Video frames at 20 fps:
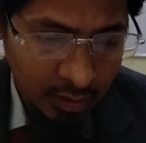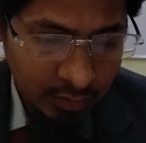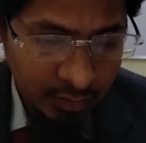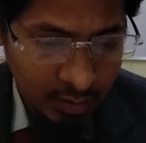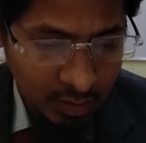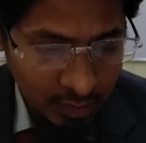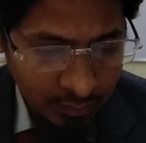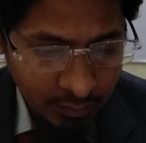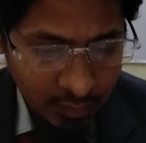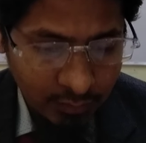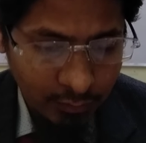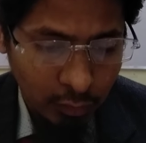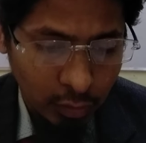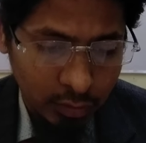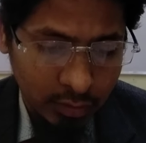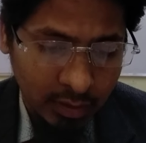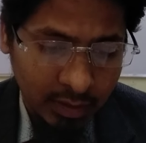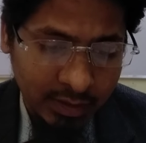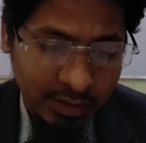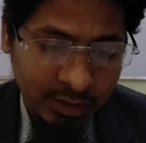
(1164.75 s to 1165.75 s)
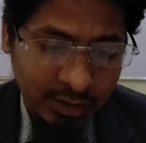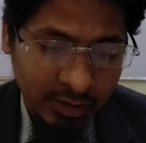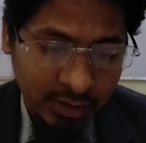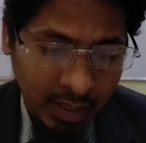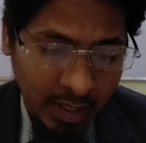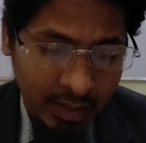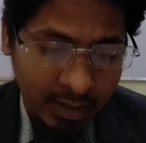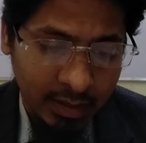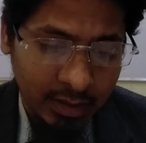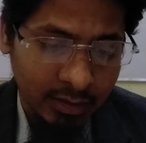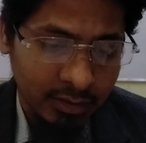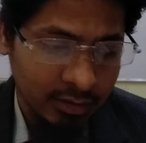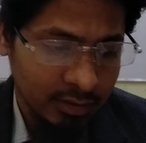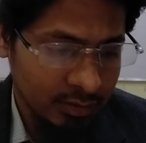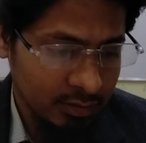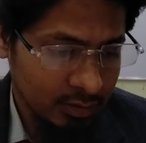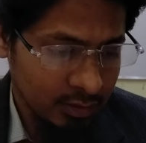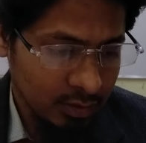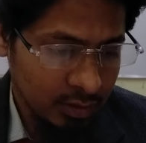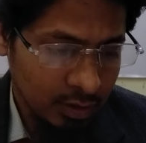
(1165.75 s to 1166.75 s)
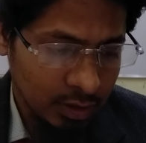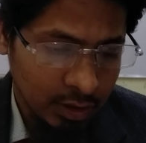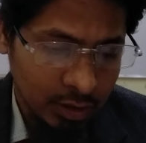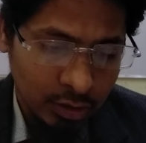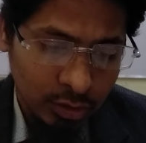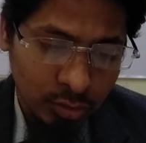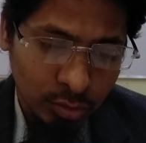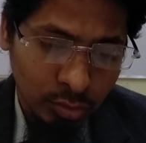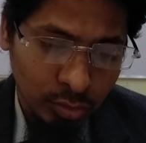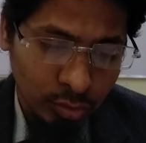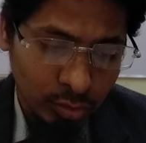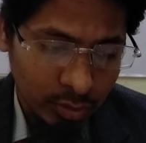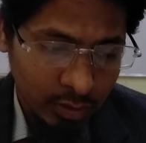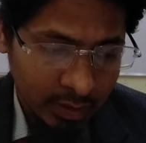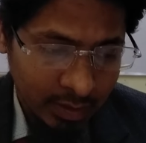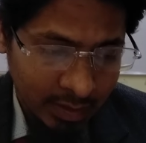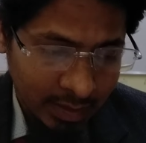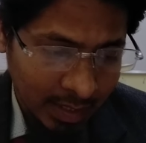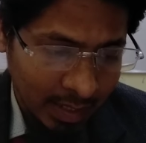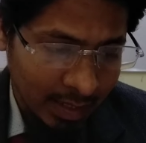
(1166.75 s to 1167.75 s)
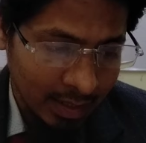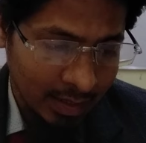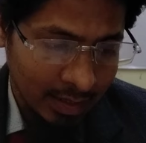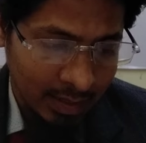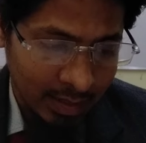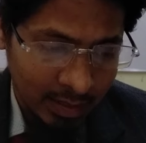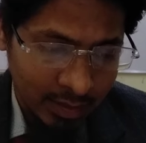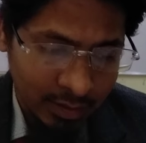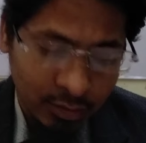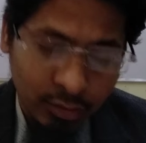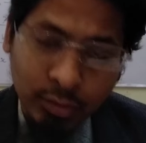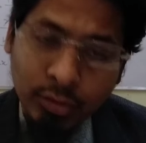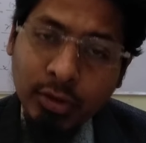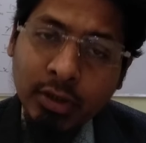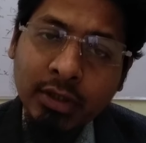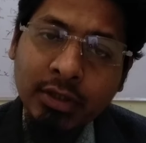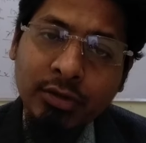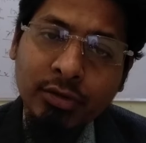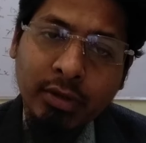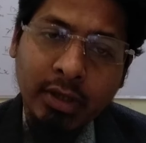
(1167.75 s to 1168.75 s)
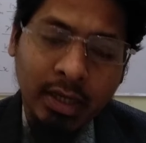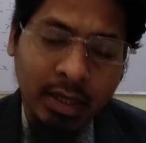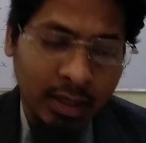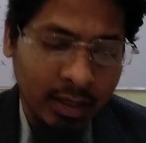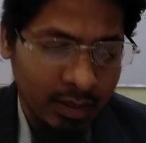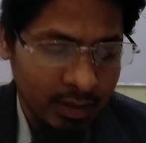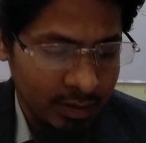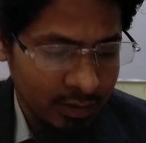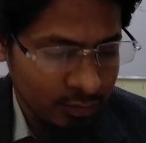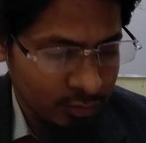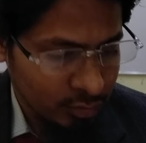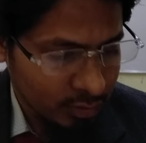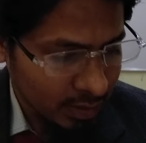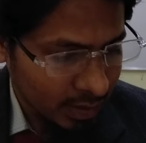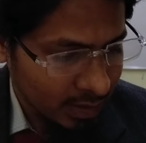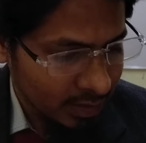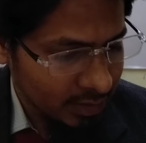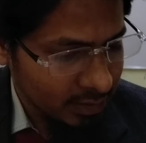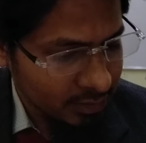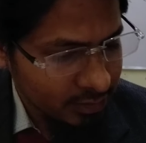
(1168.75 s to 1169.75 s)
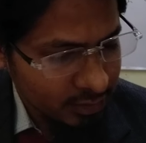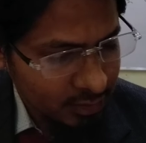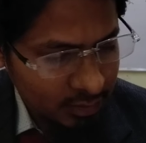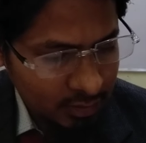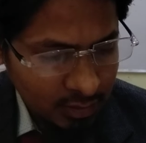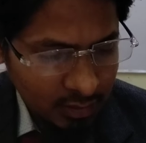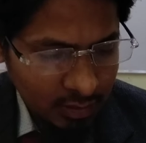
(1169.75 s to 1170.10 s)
The river water is channeled into canals.